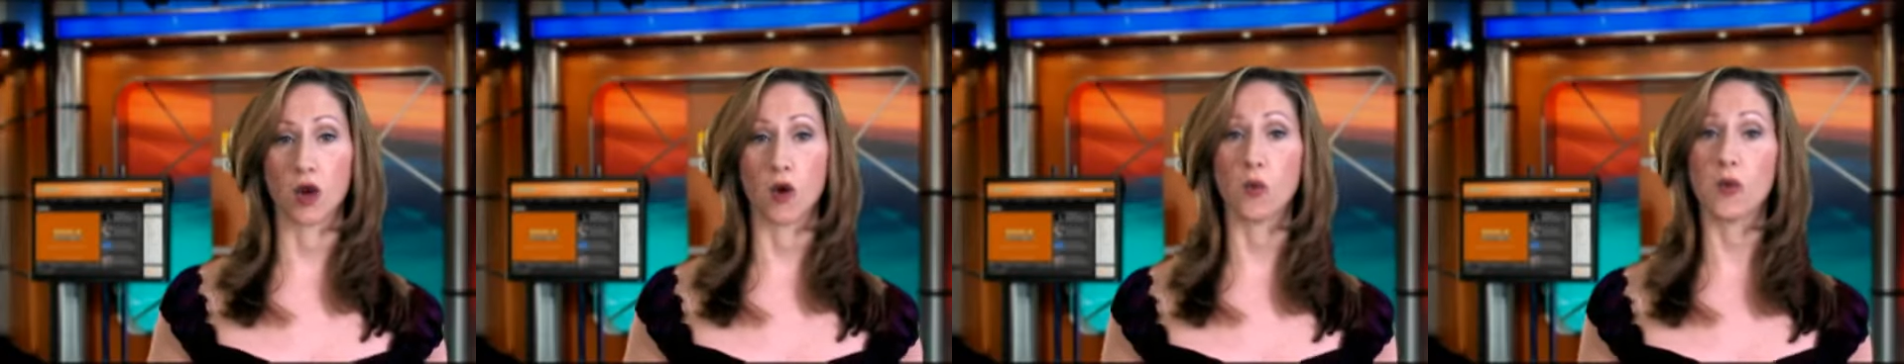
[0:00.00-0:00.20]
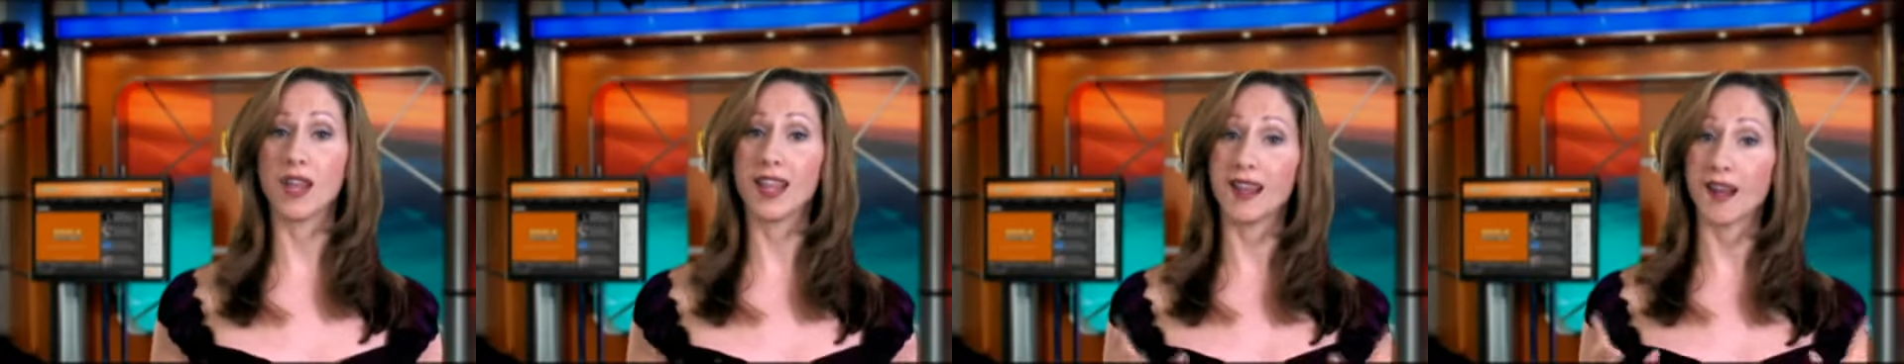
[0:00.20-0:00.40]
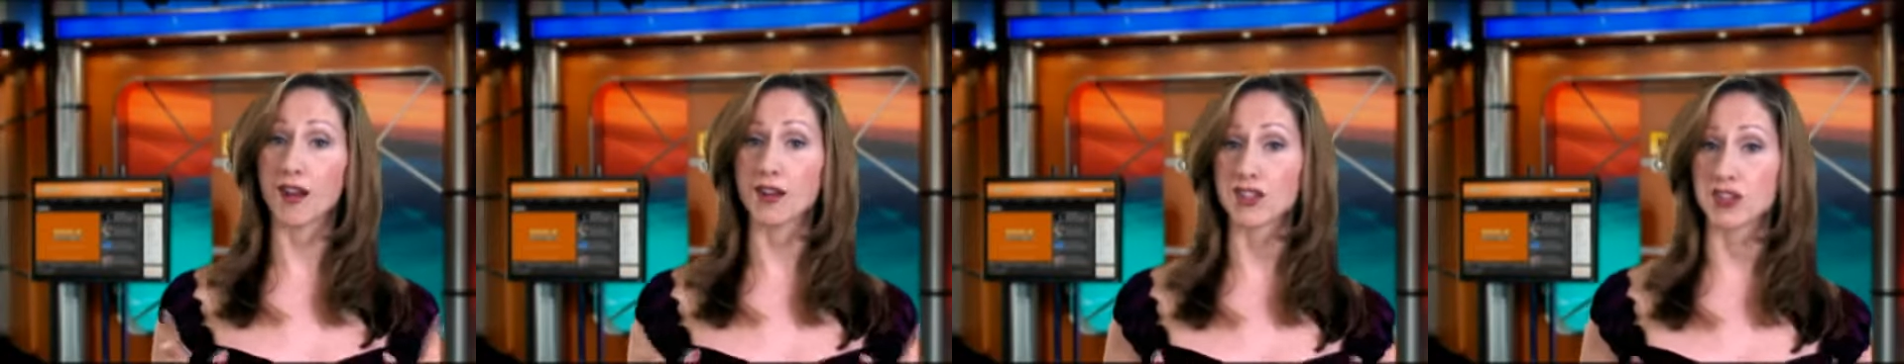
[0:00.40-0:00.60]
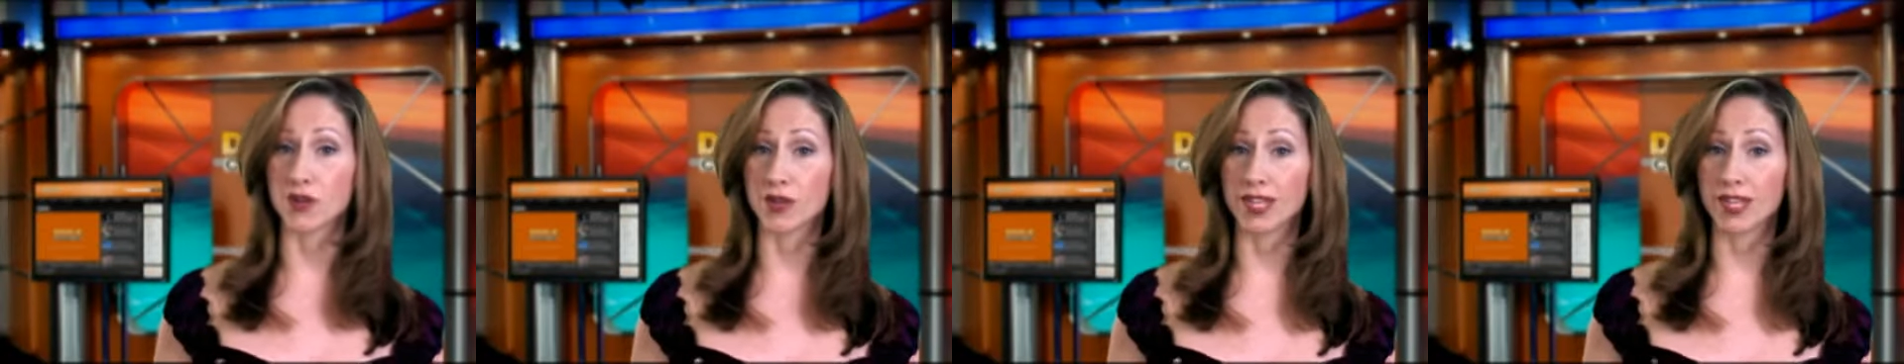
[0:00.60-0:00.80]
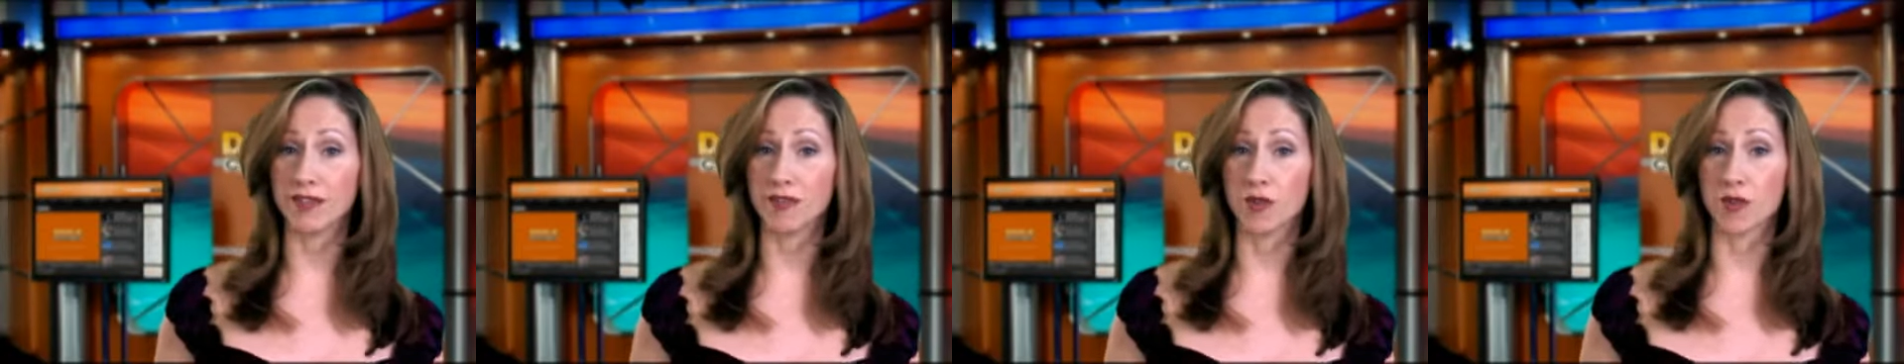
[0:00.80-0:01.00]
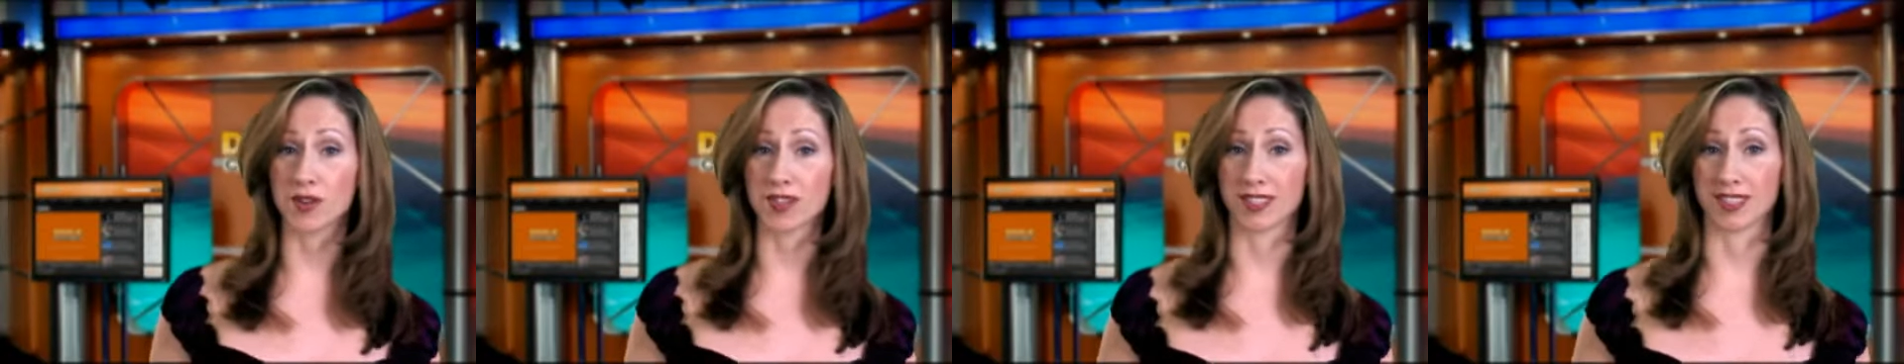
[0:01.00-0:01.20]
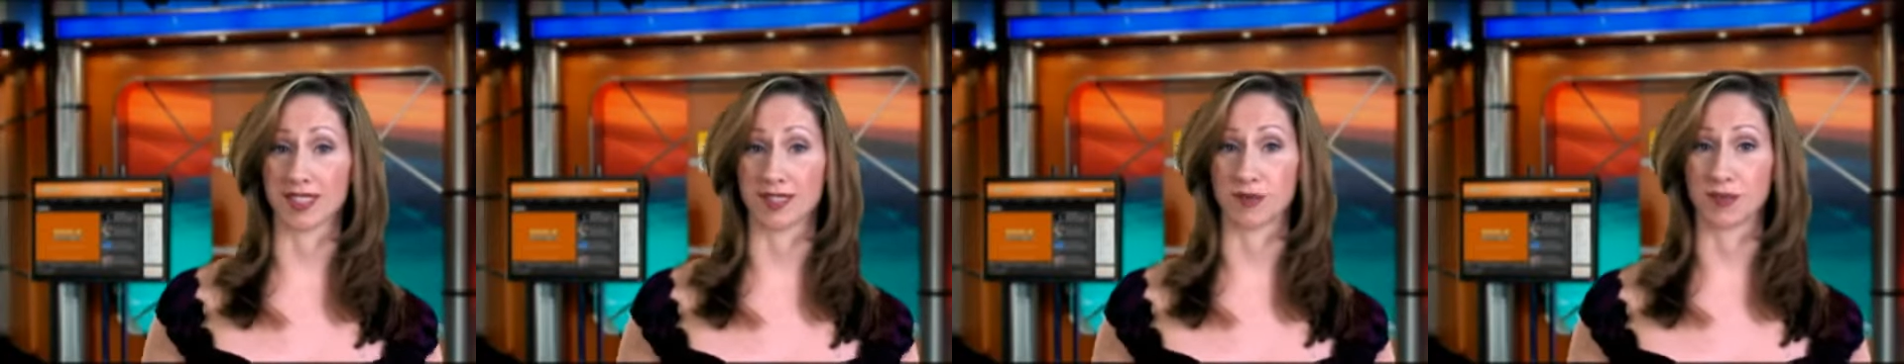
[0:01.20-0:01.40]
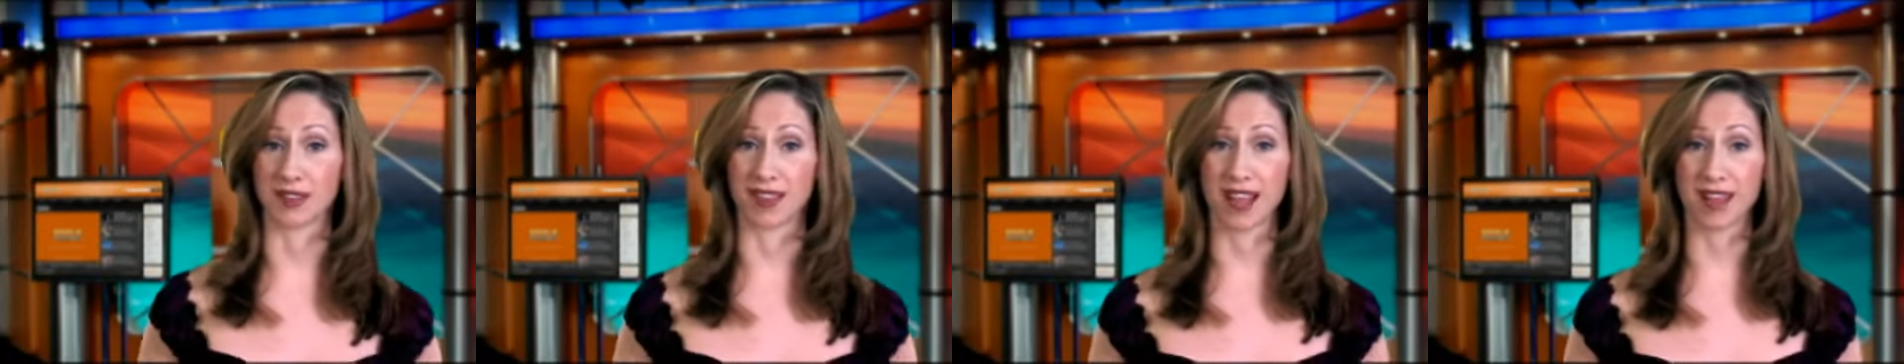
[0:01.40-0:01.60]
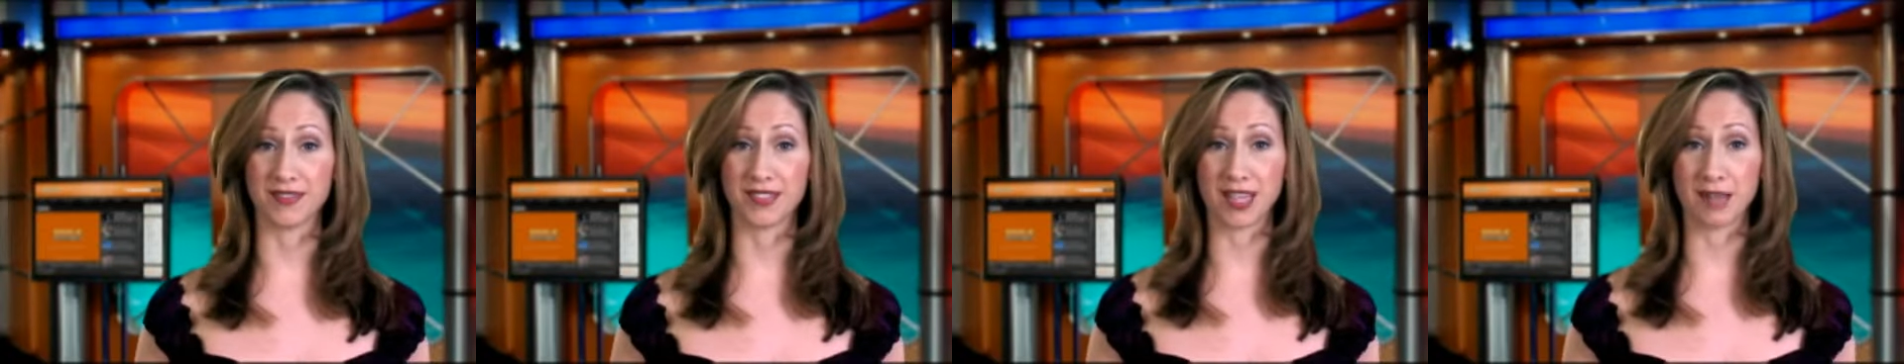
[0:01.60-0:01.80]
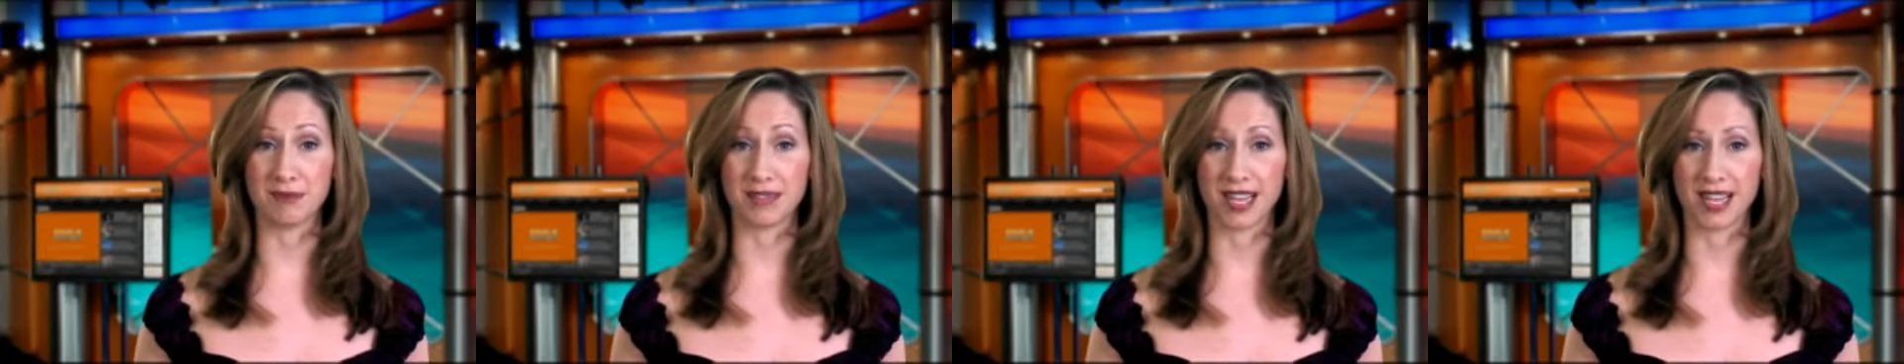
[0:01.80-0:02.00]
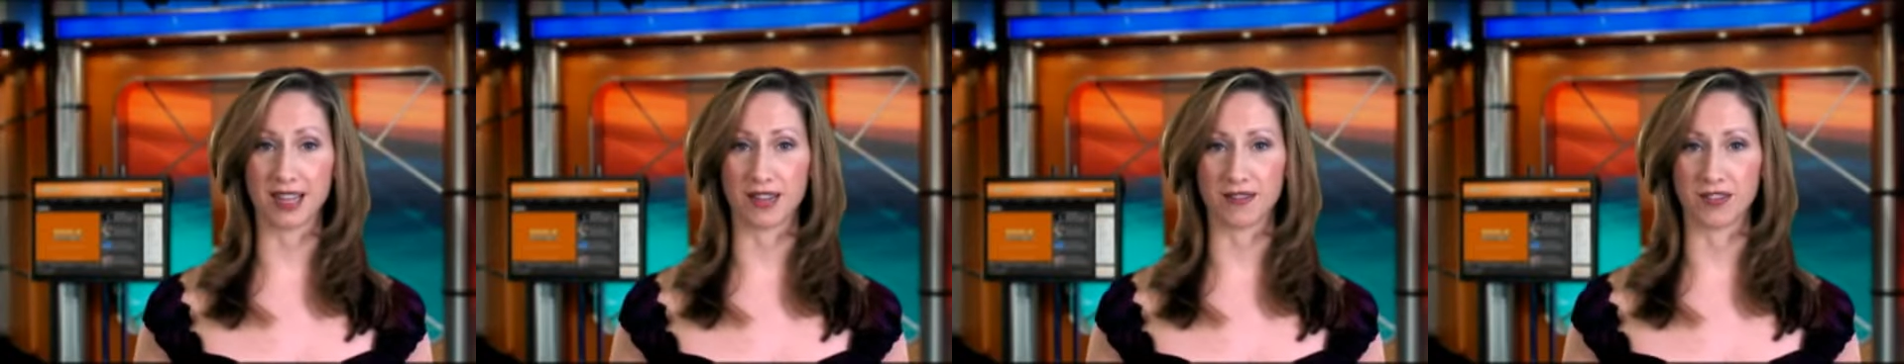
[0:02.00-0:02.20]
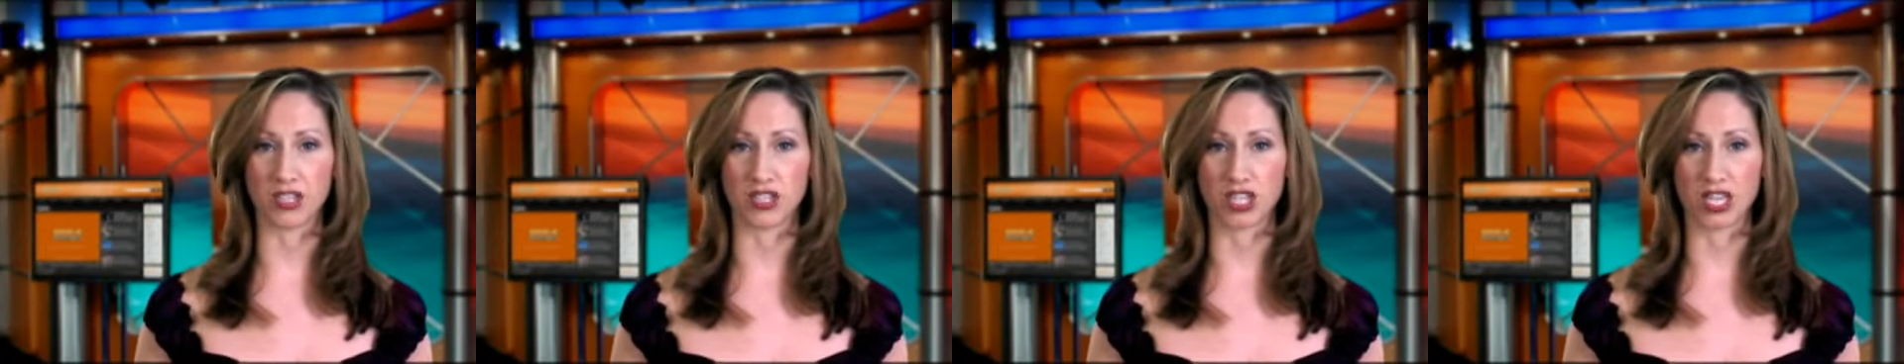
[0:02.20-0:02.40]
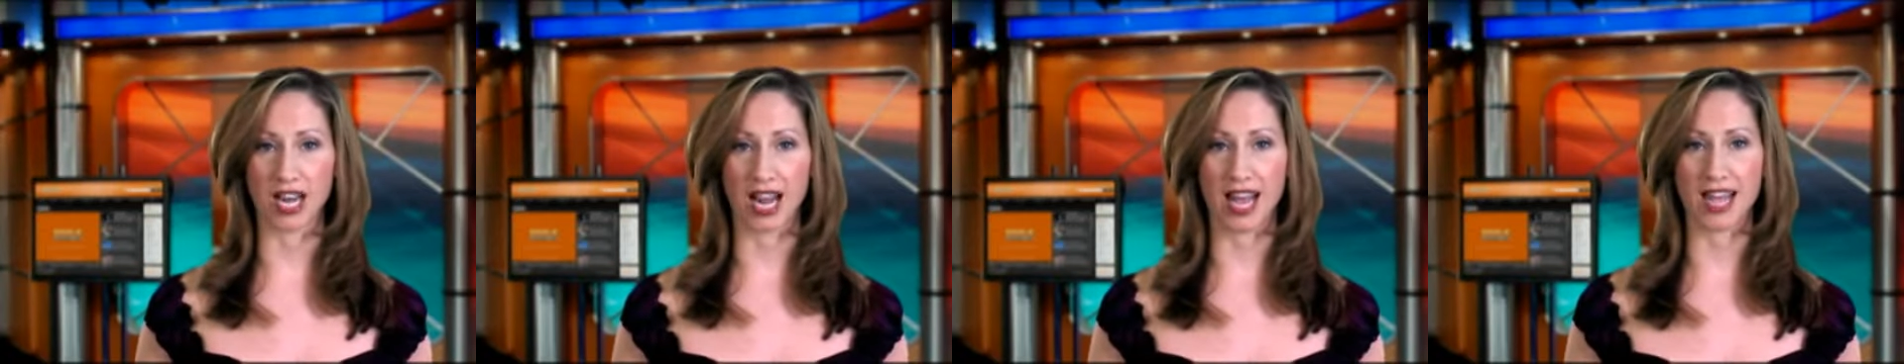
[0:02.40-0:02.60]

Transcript: We are joining forces with Lifetime Television,